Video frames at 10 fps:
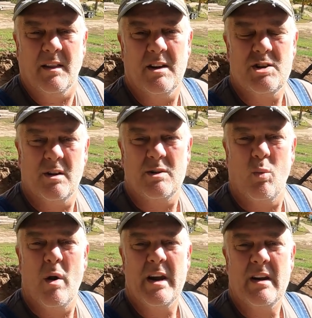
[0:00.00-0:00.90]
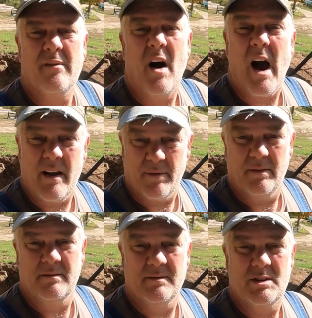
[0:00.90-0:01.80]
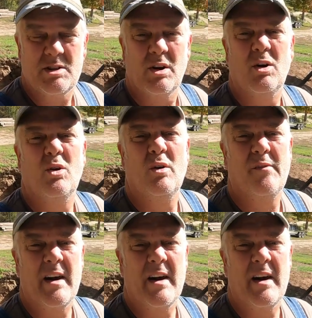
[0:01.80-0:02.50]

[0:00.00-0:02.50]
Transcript: This year it's one eighty-five. So